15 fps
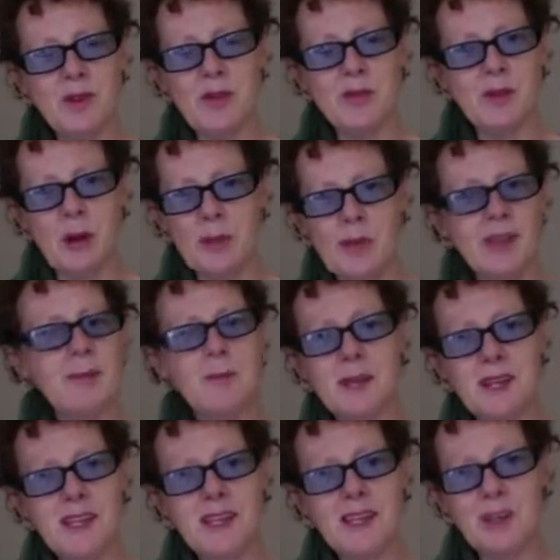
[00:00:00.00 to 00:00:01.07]
going and
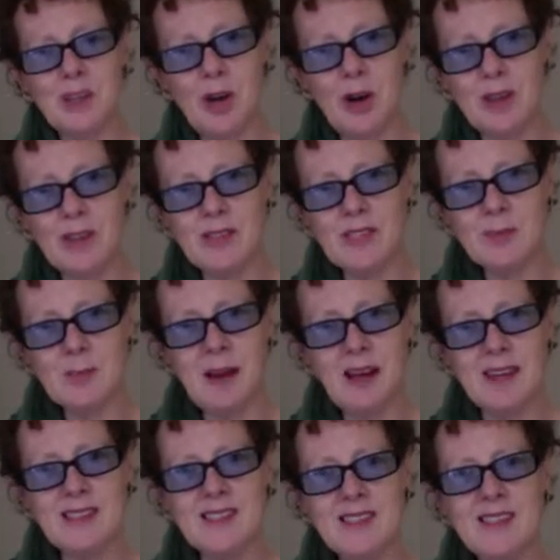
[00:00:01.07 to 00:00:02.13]
being in your own
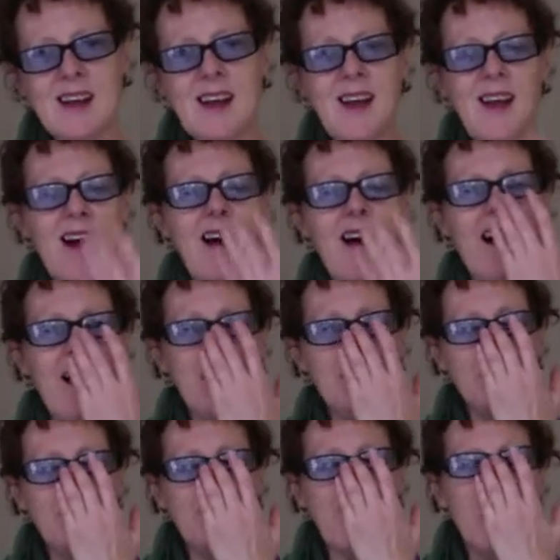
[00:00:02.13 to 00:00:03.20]
space,
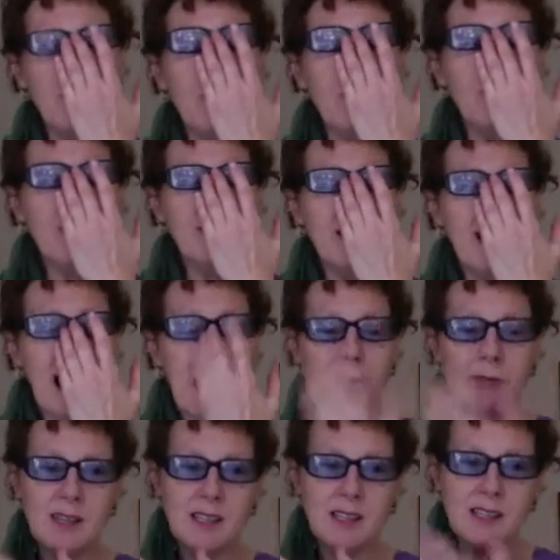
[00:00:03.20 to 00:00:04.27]
of
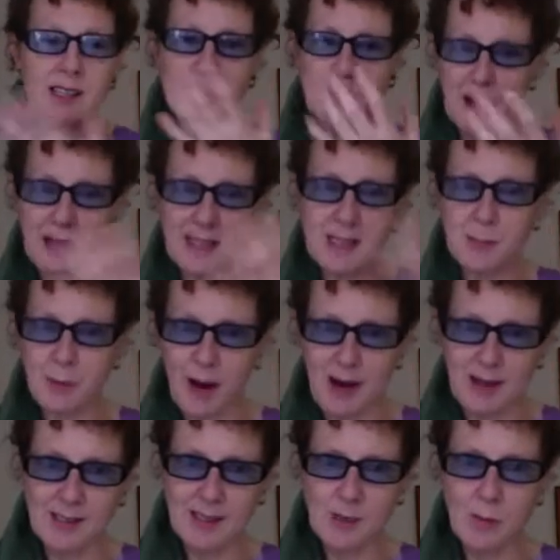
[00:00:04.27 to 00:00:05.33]
having space
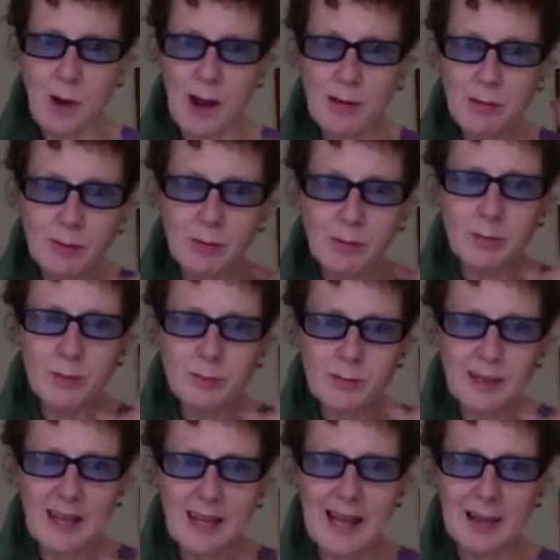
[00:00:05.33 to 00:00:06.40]
breaks away from
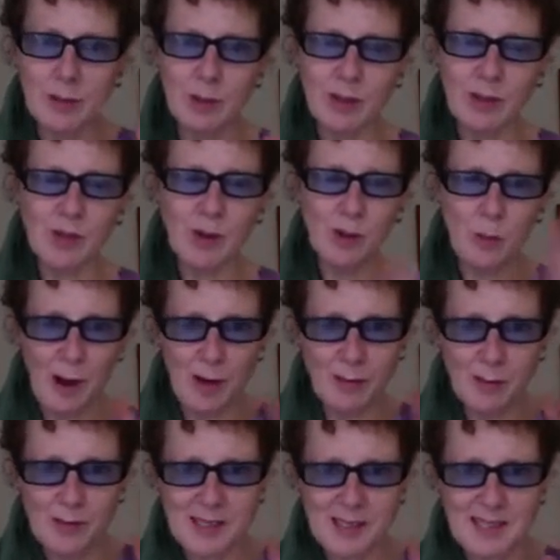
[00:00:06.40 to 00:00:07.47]
language, away
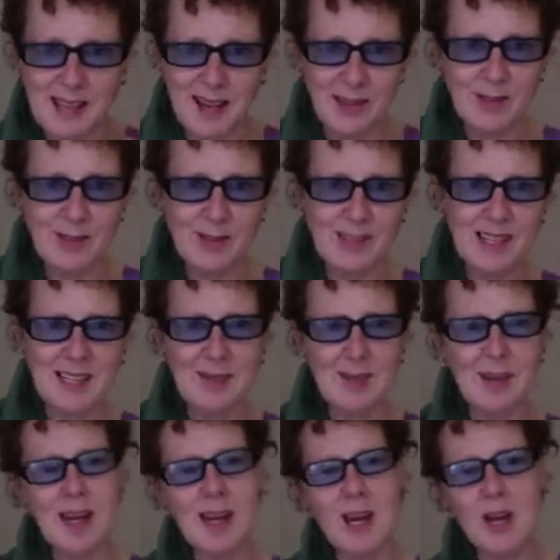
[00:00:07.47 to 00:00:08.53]
from the sound of
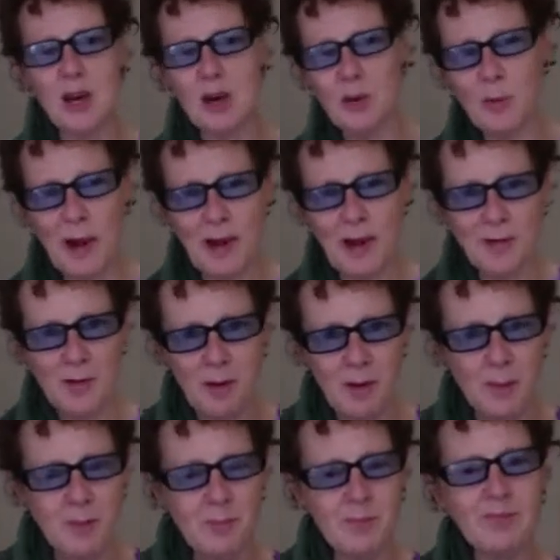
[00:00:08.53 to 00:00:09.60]
TV, away
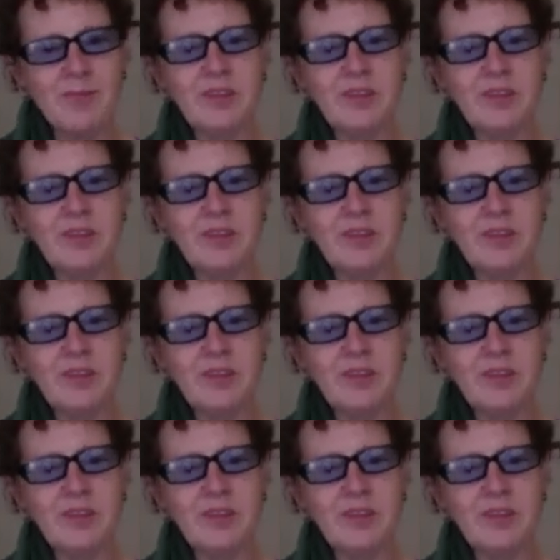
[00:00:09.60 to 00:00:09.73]
from